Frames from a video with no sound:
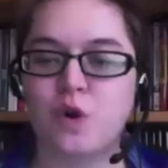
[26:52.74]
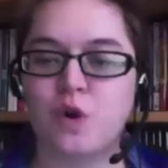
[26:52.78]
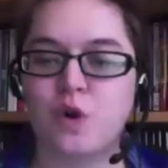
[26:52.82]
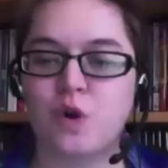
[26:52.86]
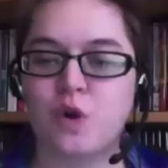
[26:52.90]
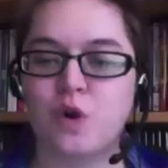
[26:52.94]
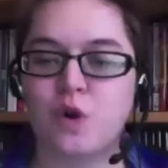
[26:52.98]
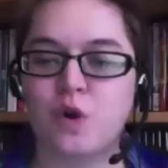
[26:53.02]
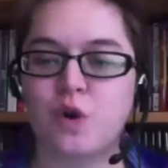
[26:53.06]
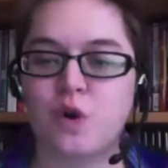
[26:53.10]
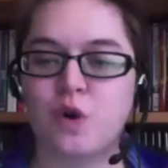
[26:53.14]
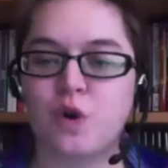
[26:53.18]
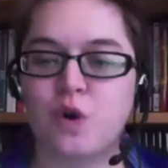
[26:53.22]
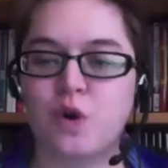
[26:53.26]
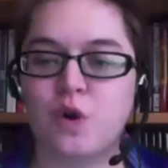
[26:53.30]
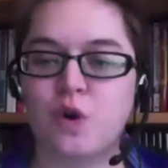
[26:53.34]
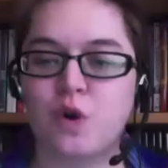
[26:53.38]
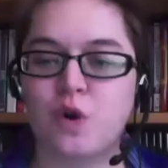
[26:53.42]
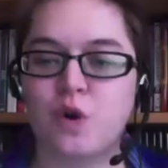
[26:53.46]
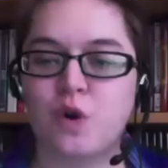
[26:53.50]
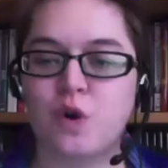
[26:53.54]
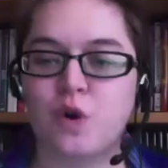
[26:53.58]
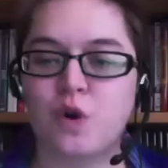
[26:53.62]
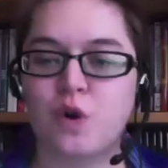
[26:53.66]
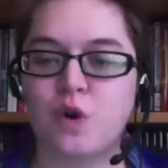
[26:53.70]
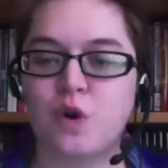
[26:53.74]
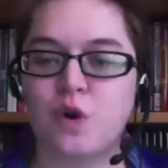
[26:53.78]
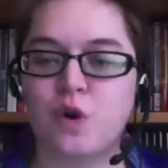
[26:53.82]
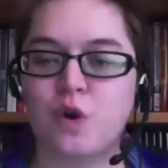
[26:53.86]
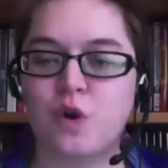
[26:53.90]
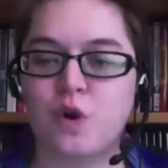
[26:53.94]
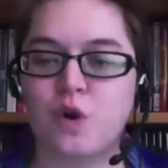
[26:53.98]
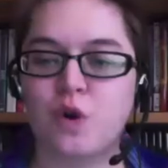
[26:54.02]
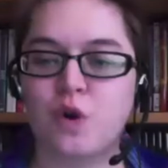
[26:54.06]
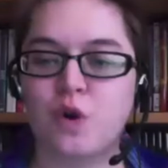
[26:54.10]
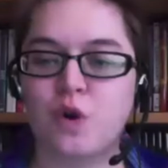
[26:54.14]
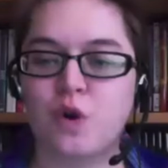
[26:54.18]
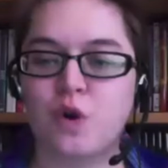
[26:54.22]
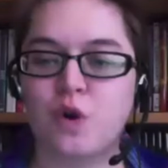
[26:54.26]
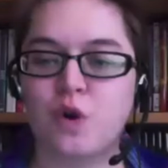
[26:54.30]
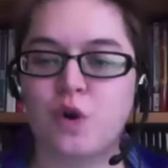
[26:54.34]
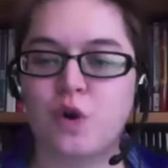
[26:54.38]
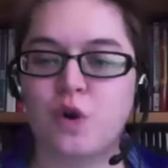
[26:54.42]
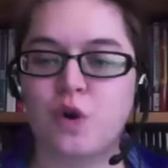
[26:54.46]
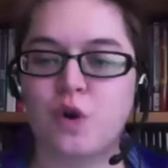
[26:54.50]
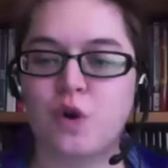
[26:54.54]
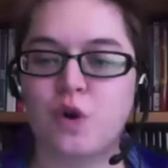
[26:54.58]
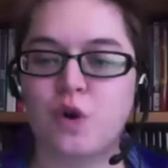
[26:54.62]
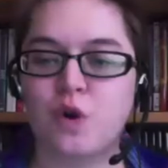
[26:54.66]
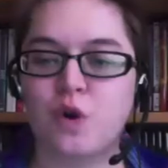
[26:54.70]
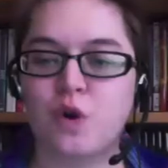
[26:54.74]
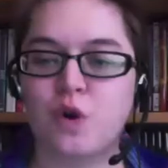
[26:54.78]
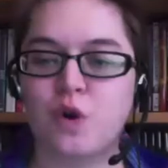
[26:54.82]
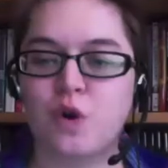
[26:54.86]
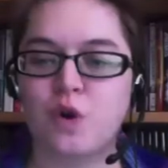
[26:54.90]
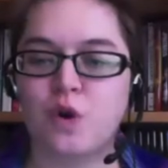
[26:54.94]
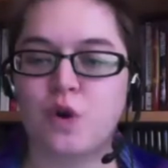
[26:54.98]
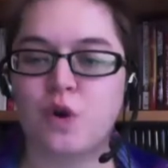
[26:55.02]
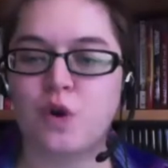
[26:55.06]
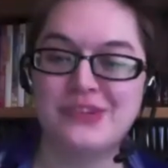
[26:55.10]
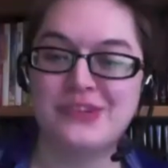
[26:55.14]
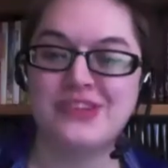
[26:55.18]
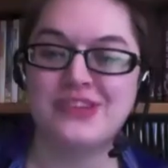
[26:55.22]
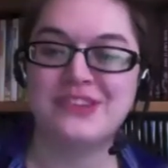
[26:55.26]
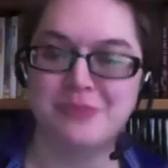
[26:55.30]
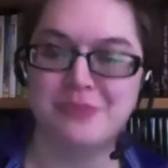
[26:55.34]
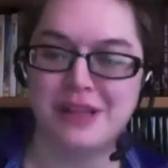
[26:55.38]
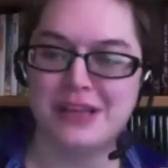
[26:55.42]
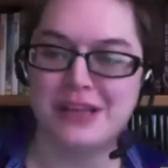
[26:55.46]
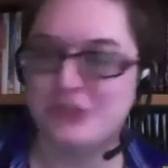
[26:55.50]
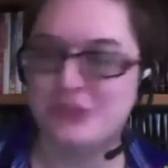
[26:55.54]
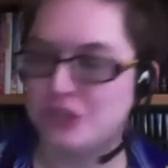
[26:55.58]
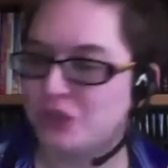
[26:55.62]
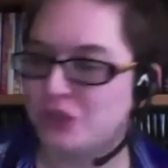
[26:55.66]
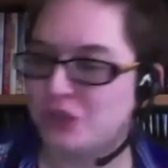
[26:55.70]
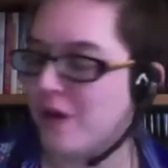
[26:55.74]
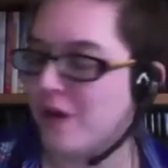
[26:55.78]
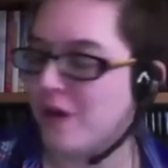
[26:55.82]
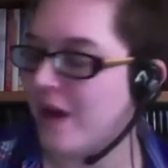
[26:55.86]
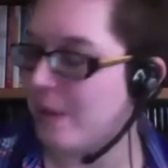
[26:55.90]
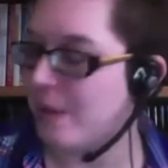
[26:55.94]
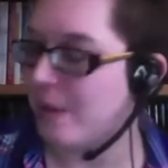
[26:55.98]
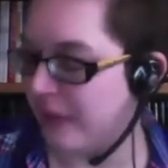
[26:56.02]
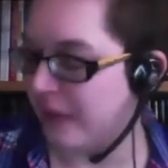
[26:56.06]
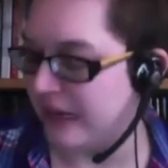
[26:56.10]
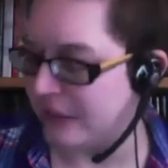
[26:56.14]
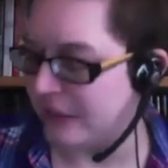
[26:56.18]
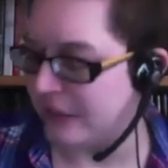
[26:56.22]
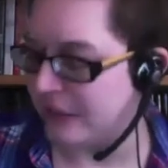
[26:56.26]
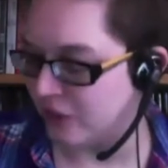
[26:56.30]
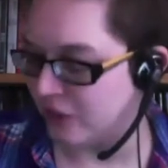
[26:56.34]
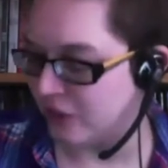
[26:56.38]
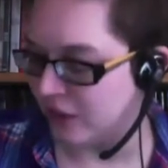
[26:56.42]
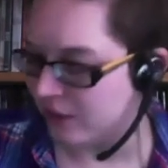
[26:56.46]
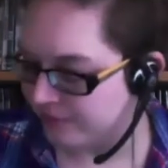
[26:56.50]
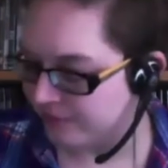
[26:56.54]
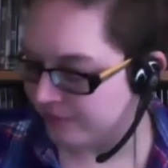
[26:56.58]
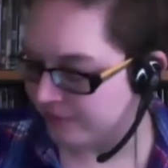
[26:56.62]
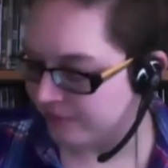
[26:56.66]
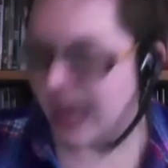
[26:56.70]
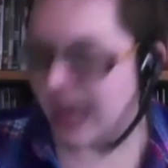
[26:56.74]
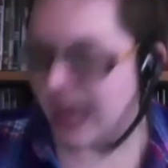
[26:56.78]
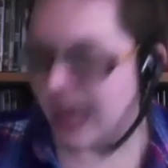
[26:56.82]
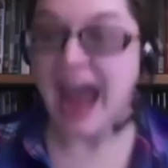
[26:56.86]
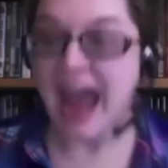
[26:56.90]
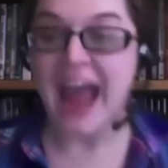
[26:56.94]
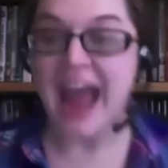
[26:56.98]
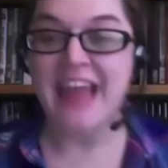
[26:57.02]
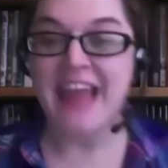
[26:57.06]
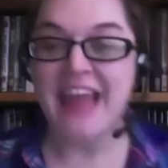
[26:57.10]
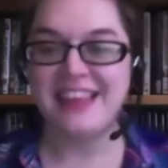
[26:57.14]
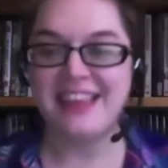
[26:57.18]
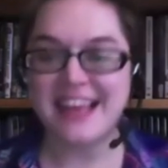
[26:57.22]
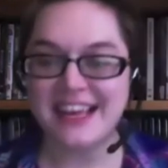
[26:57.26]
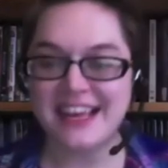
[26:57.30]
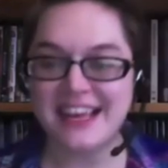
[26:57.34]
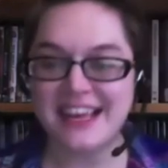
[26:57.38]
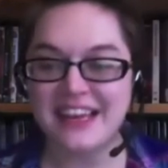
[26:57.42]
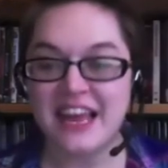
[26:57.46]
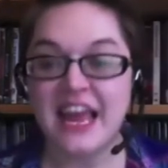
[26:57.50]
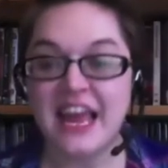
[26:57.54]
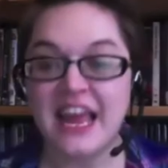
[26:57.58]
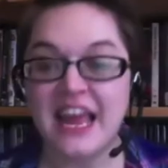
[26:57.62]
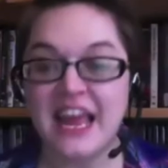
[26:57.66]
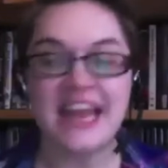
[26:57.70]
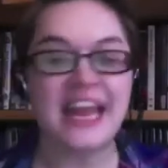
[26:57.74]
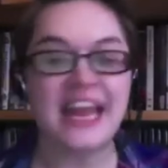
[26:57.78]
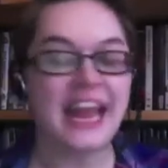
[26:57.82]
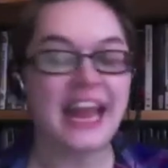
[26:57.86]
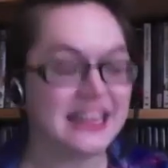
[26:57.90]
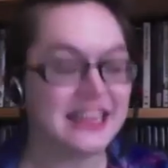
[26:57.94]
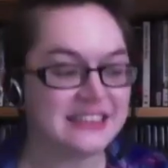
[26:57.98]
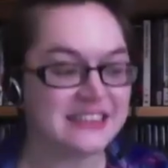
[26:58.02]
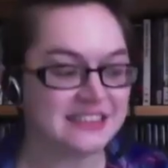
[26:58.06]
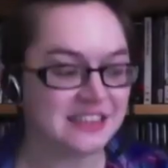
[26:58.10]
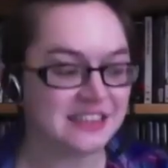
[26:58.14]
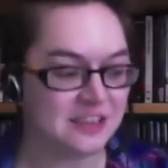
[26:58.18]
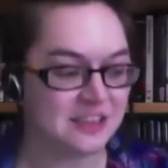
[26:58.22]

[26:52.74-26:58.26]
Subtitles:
a man's face and then uses the blood to draw a picture. And then he hands this